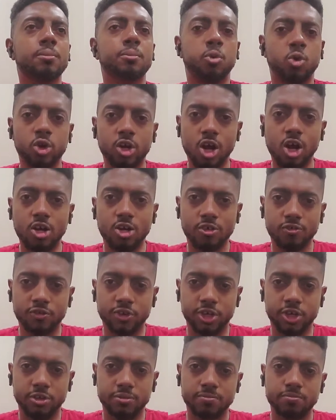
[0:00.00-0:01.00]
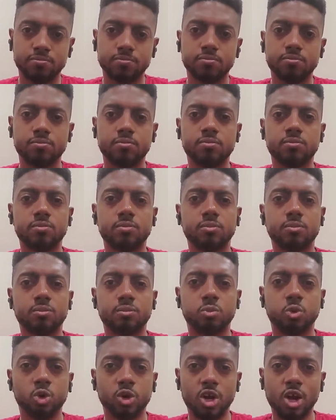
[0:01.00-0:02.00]
Pornography.
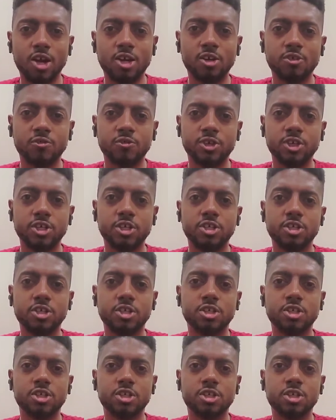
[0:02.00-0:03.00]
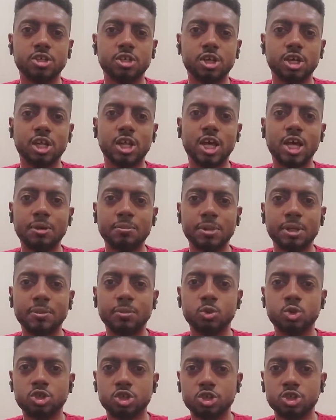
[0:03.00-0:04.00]
Pornography, a lot of
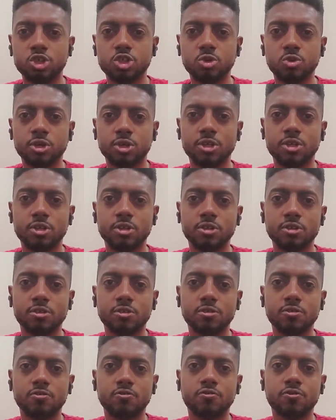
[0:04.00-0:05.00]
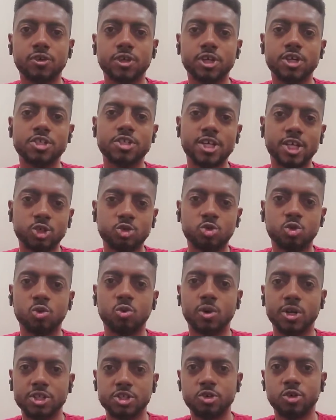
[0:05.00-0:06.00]
people turn to it for their sexual
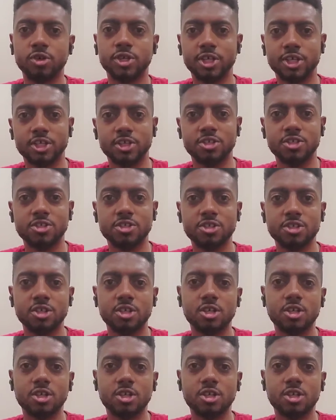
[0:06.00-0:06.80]
wants or needs.